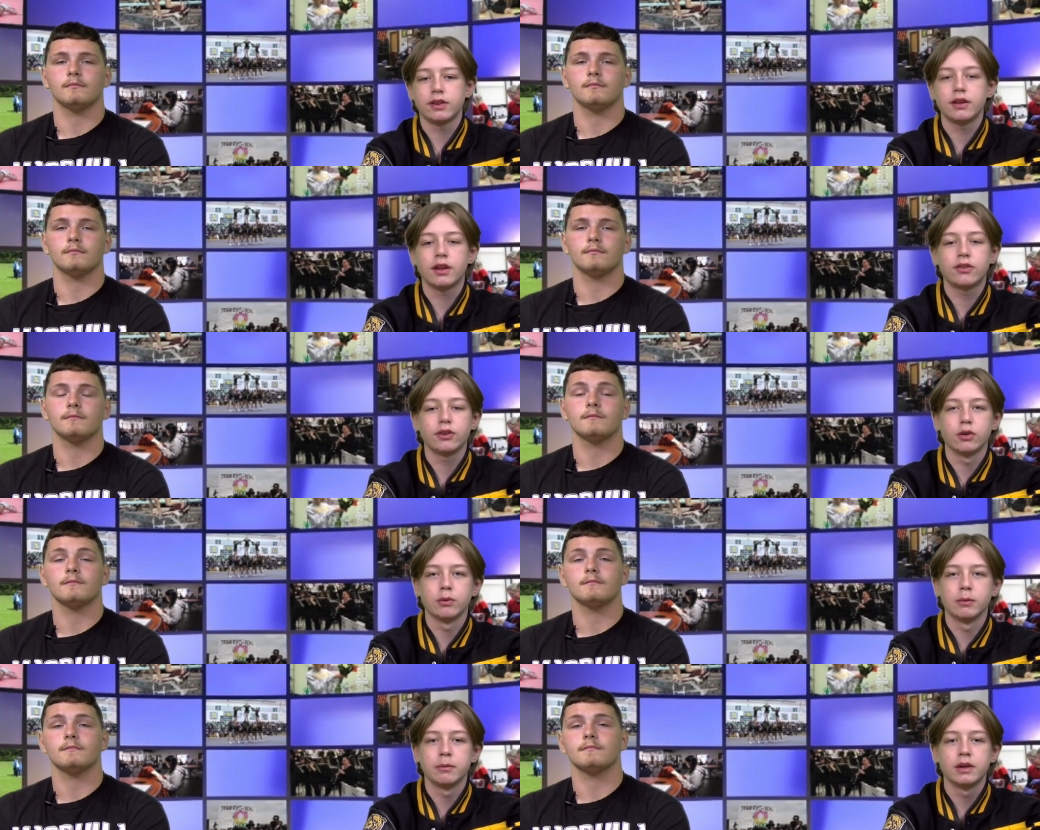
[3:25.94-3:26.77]
Speaker 1: in the
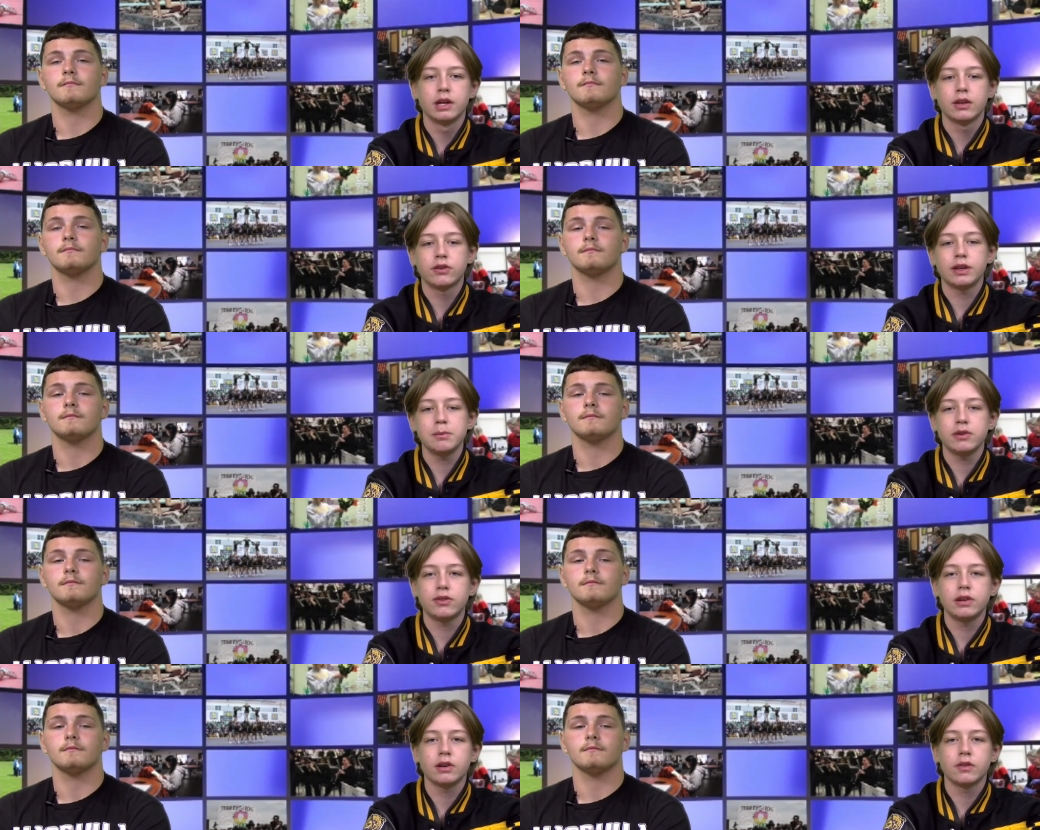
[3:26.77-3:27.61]
seal room. See
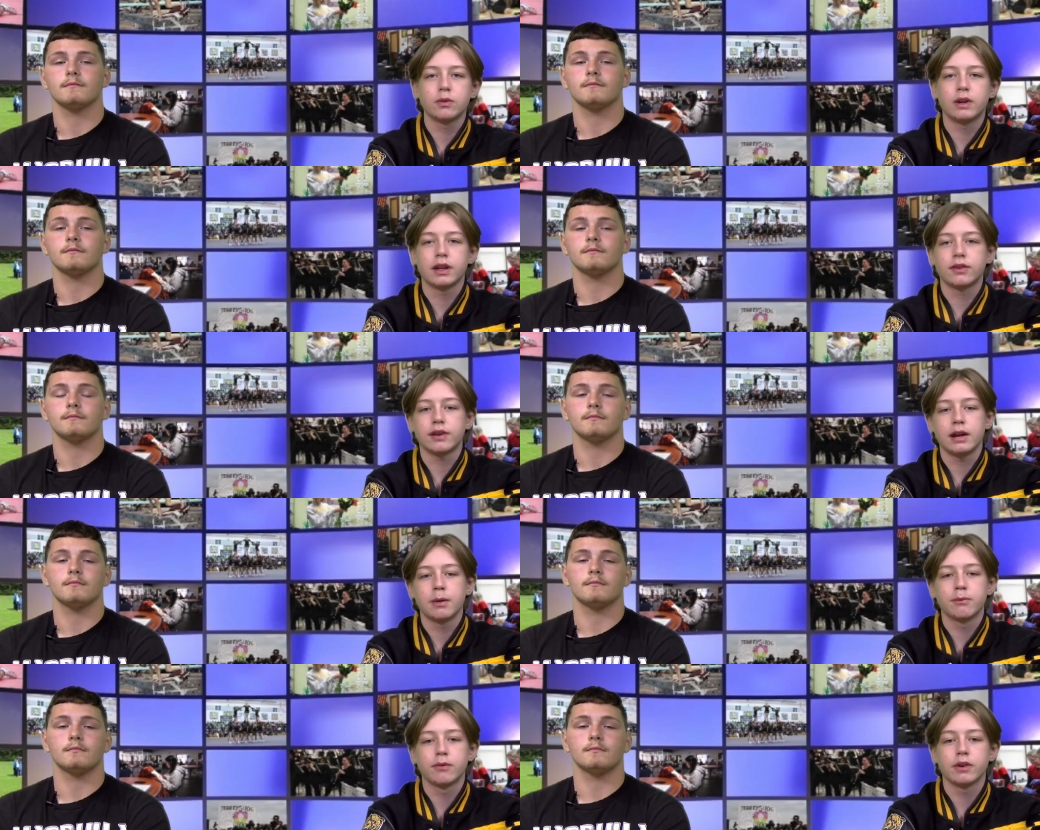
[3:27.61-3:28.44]
Miz Neal if you want to
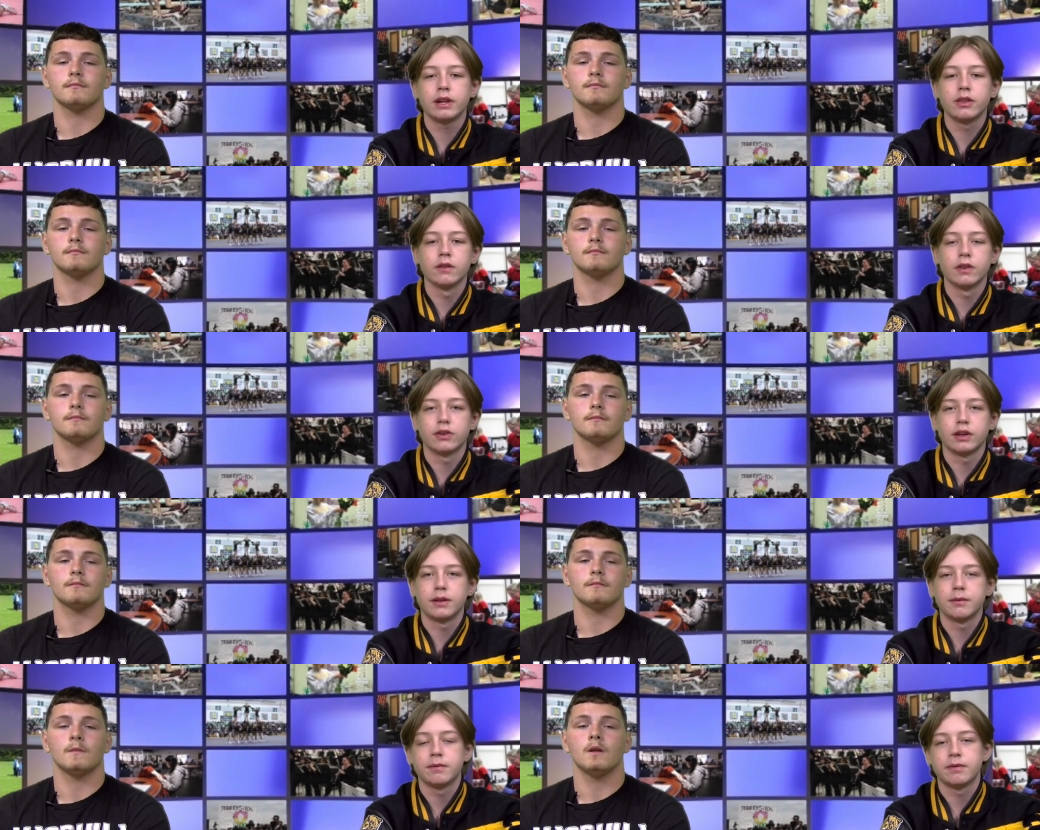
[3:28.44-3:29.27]
sign up for either visit.
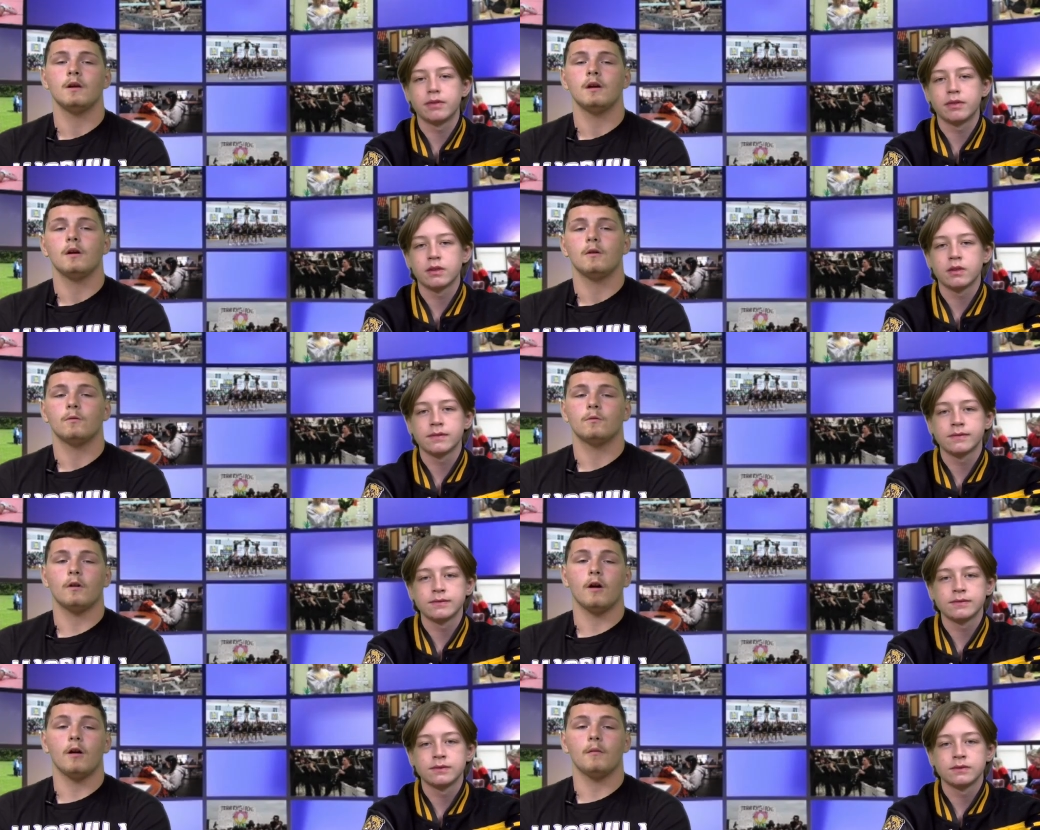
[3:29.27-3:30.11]

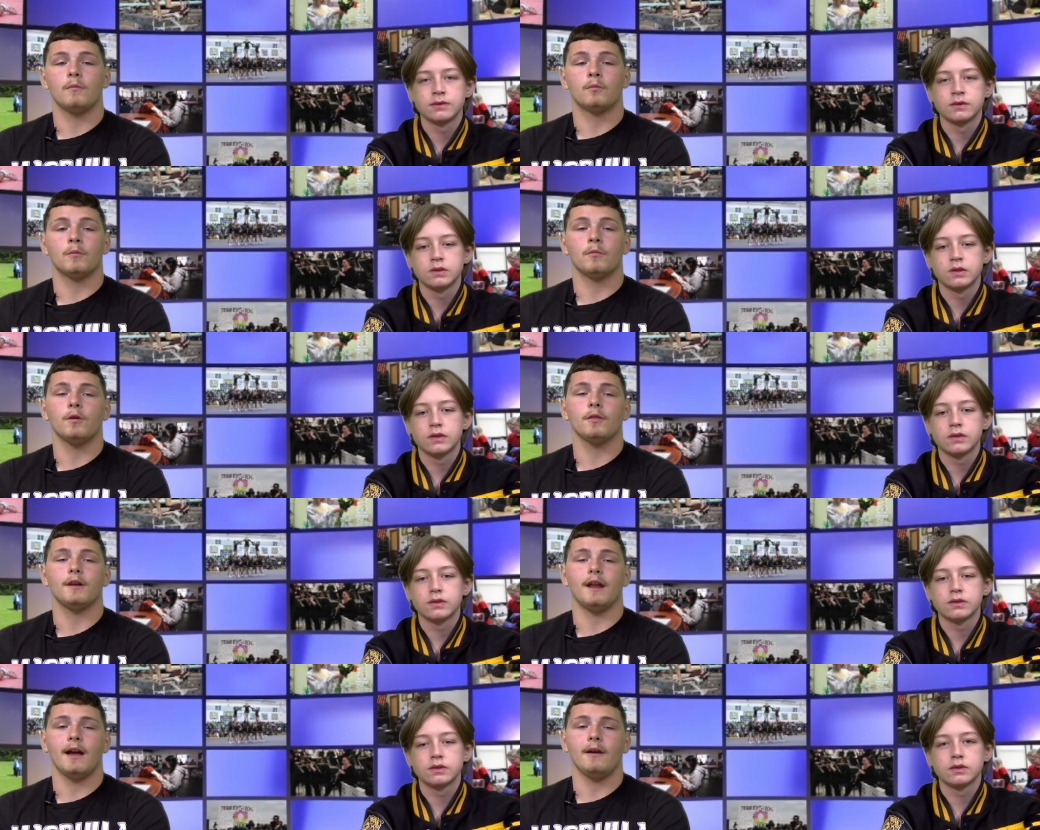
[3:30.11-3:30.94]
Speaker 2: We're, we're more
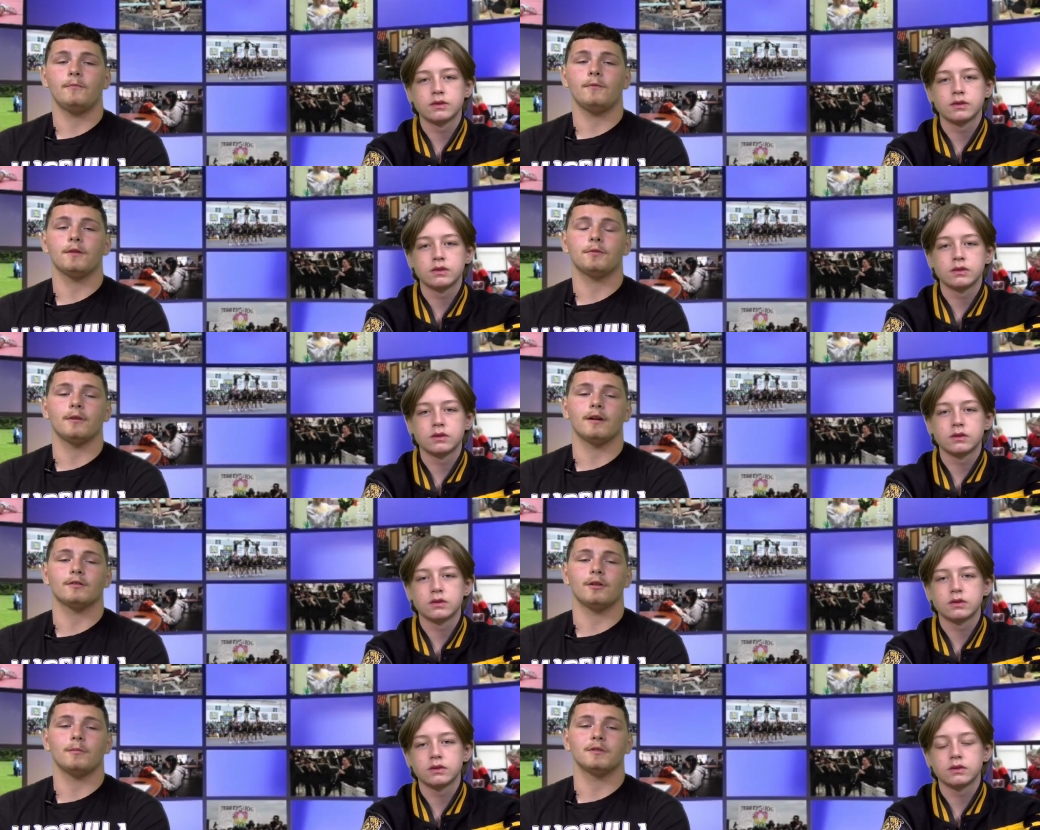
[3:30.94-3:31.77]
than halfway through
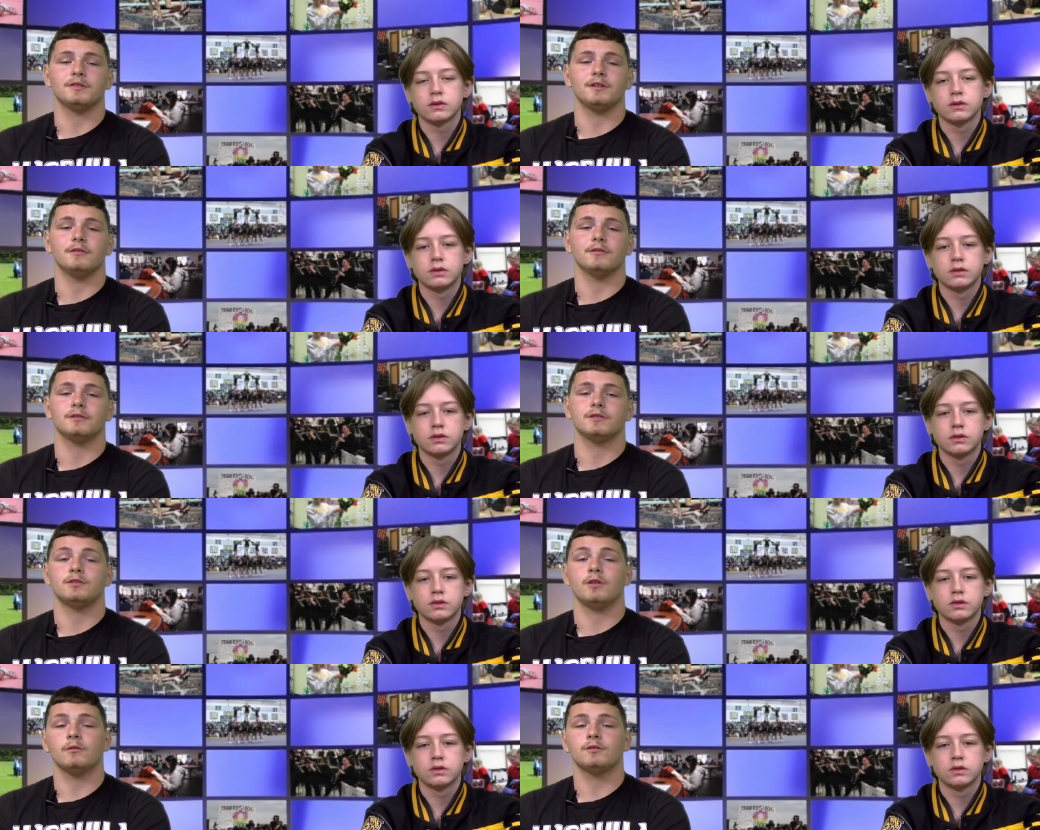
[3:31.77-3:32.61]
October, seniors.
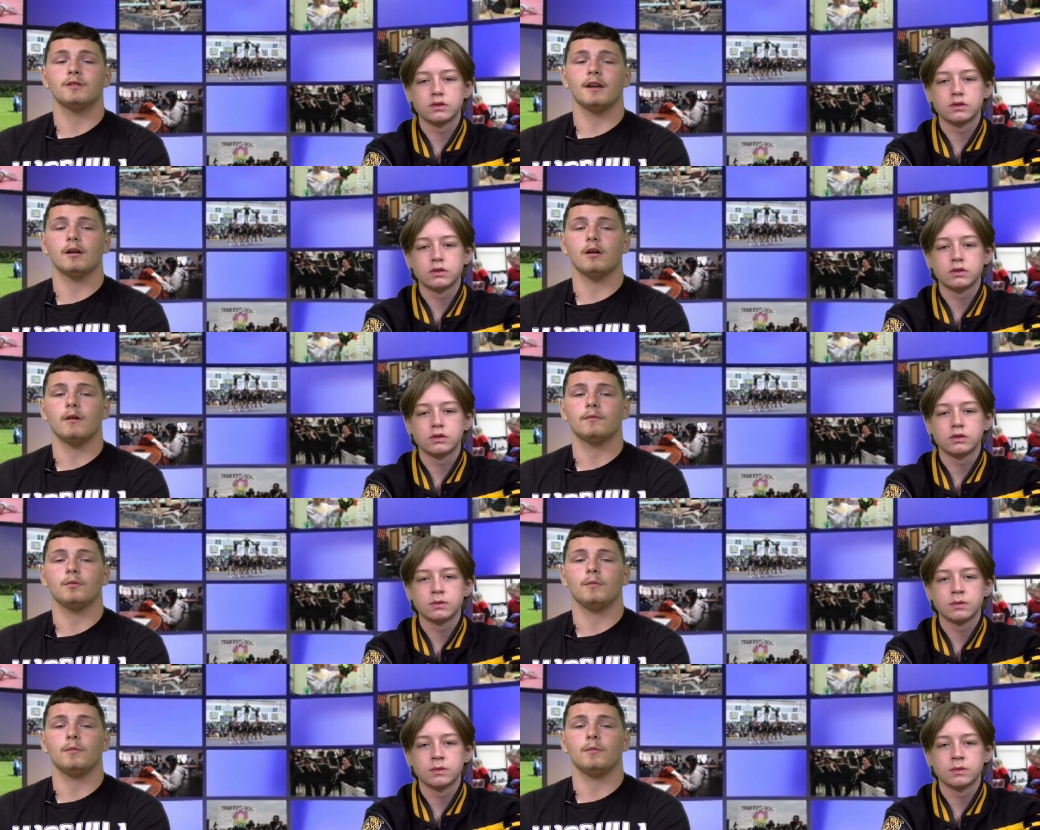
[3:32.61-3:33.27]
Don't slack off to